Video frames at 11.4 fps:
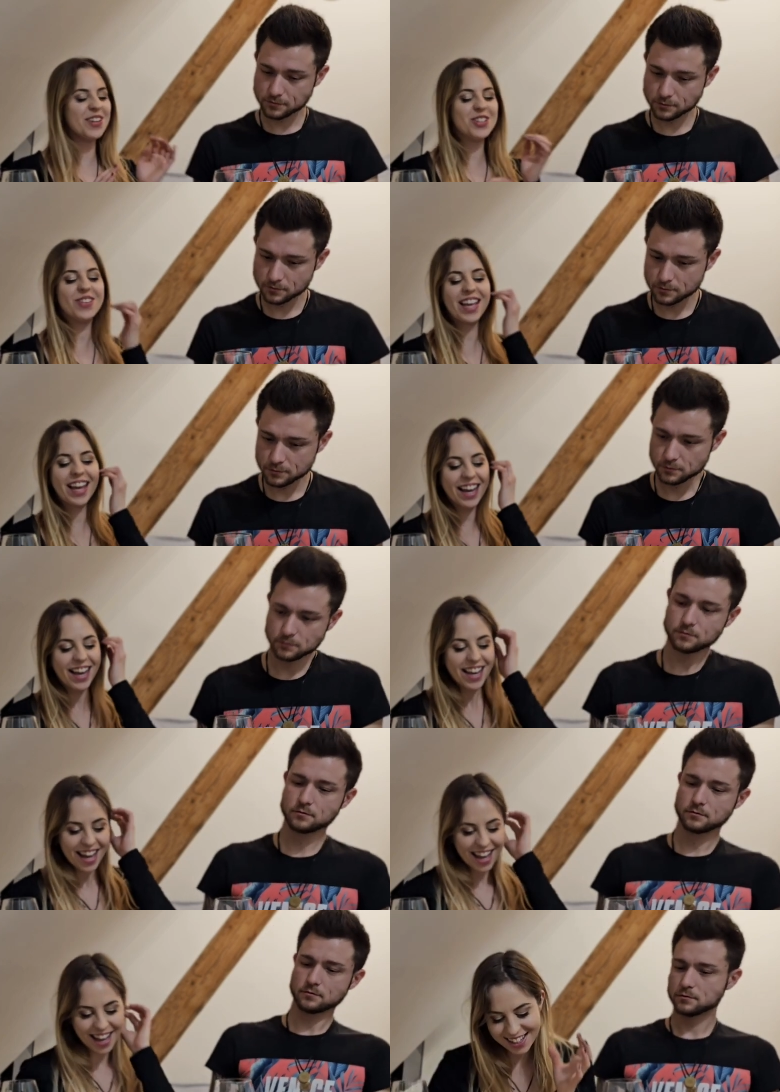Speaker 1: what you think.
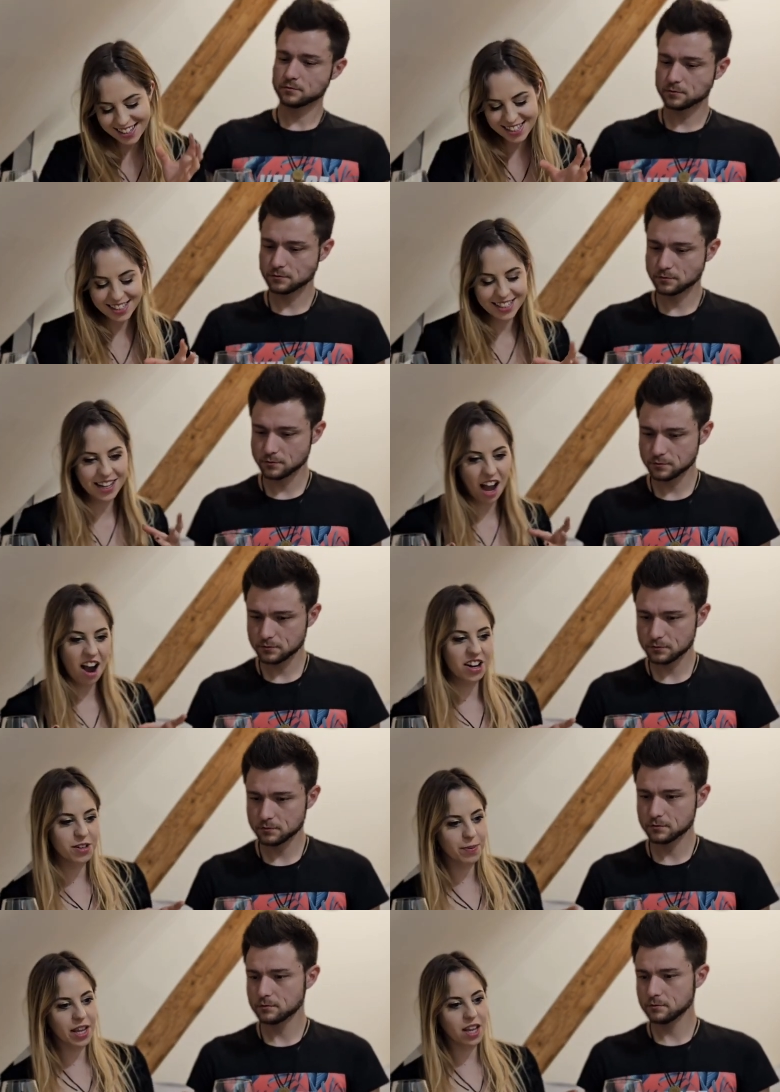It's
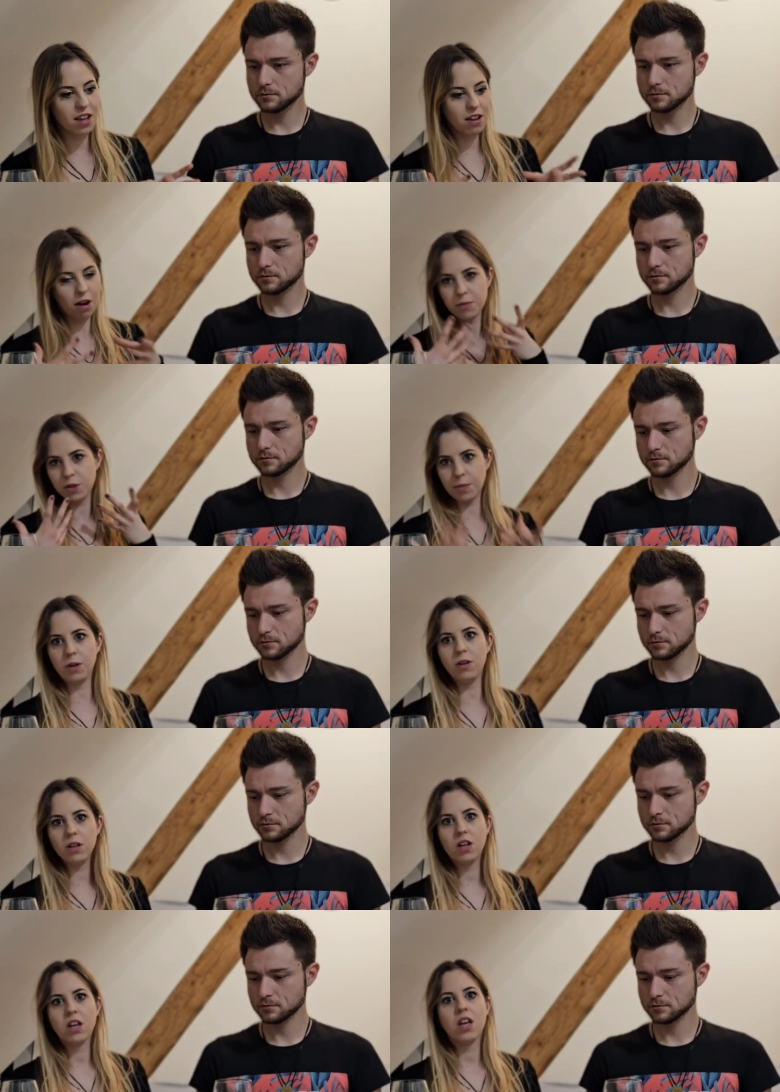not being
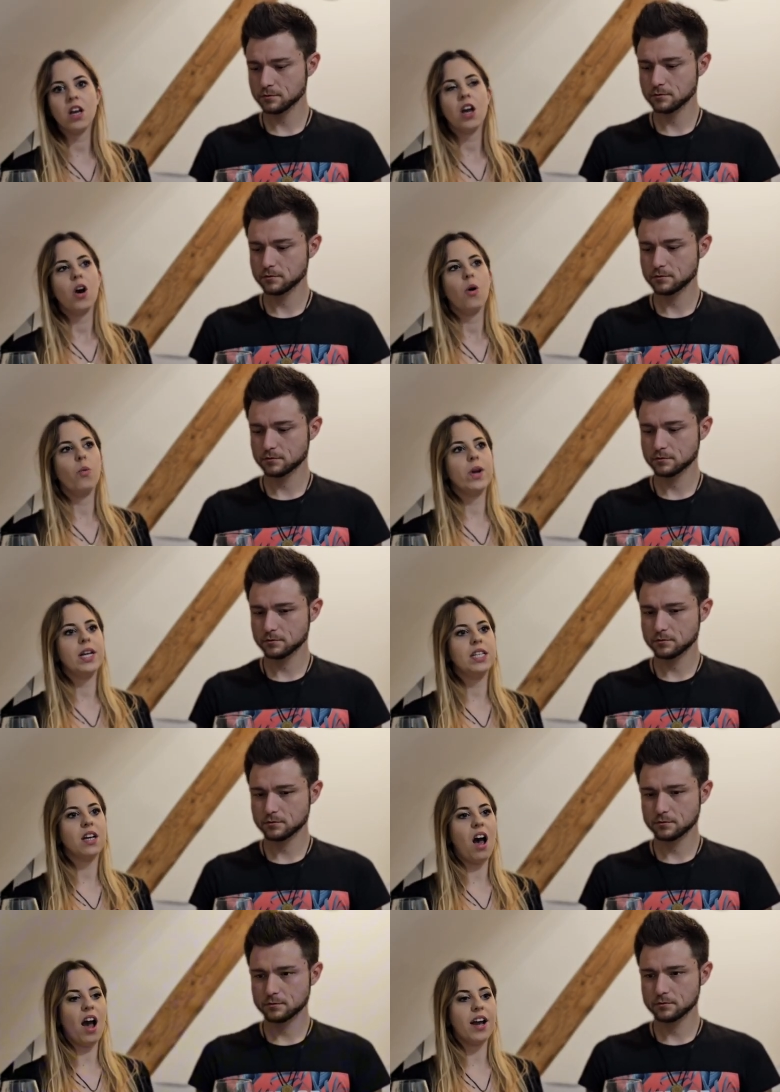comfortable with
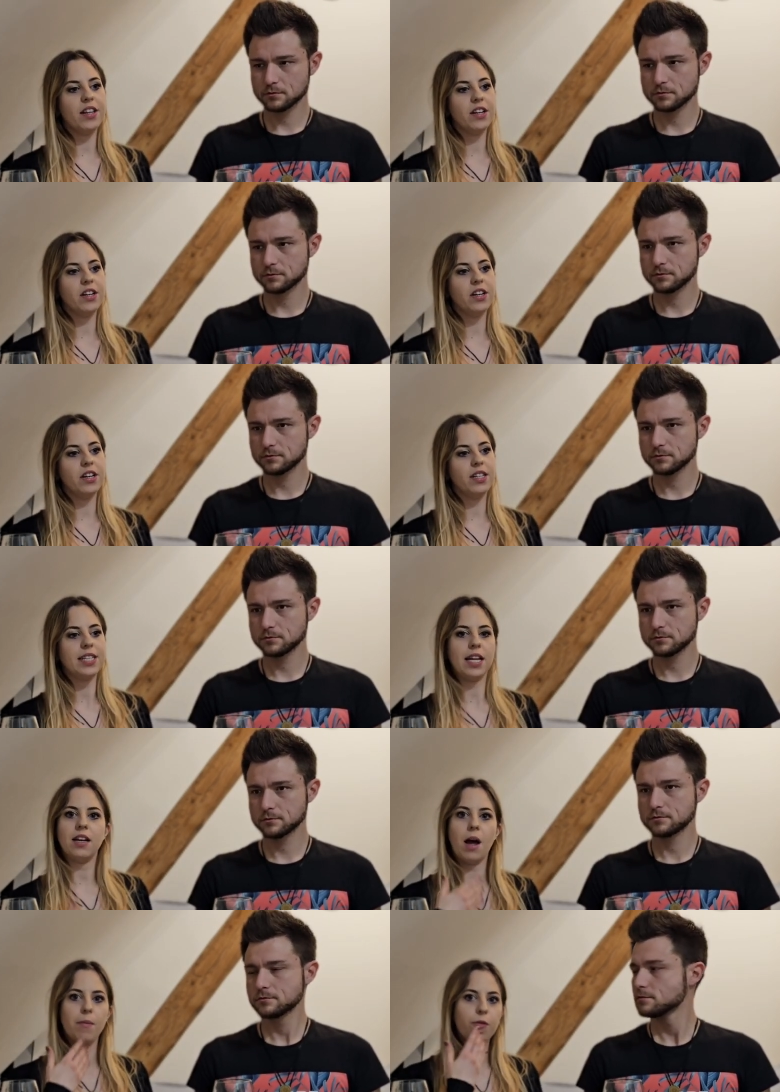either
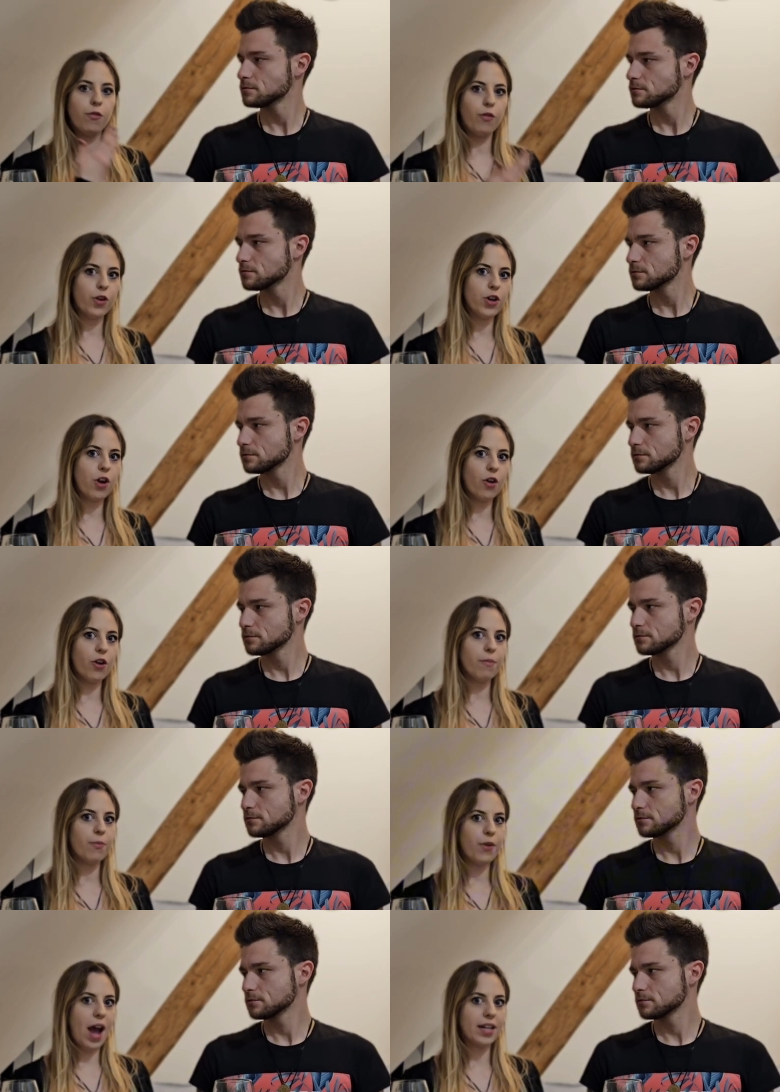standing up for your
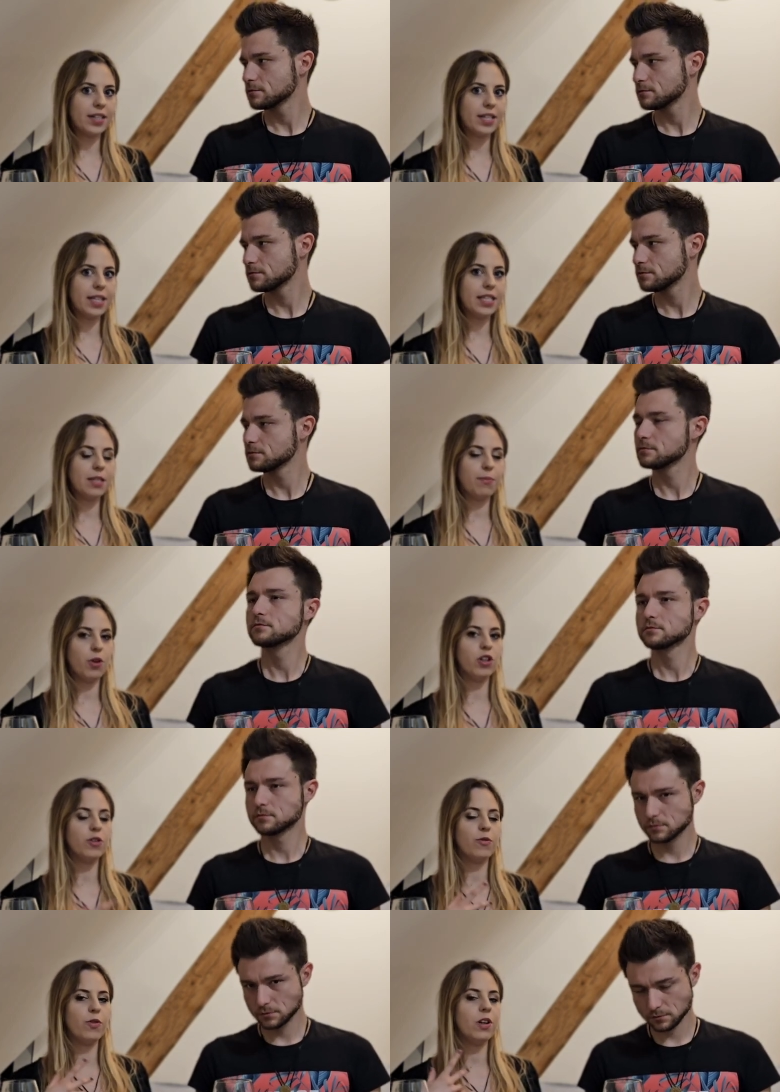practice, for your
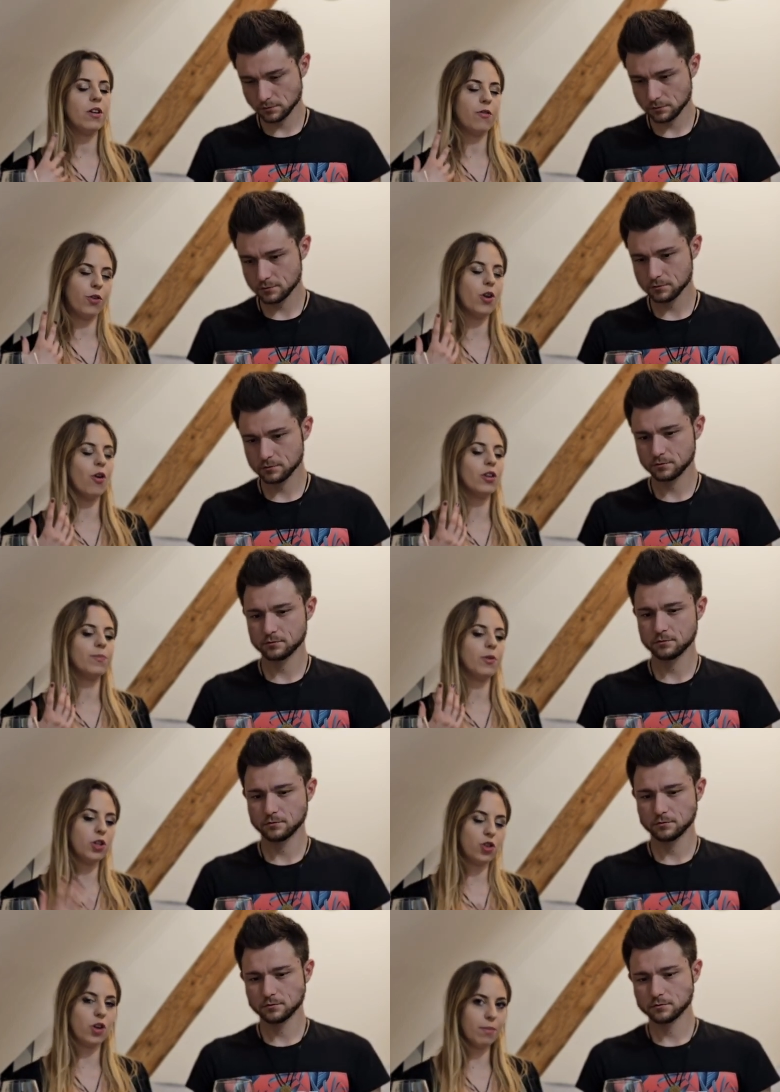for your
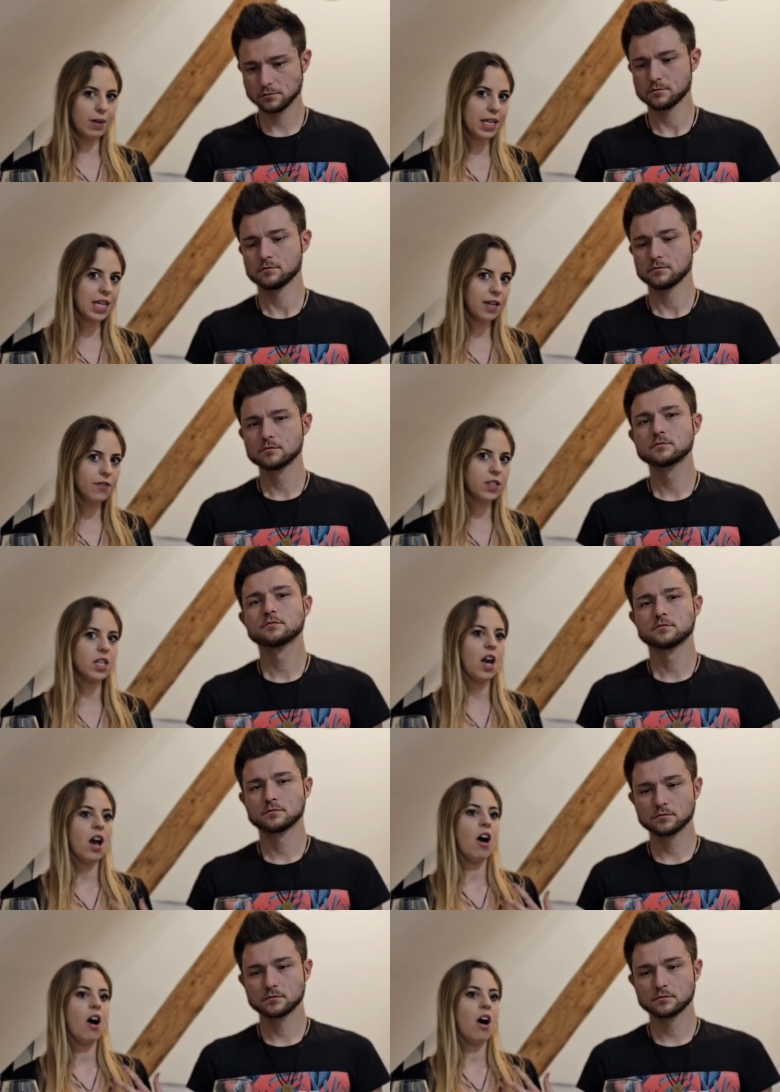spiritual beliefs,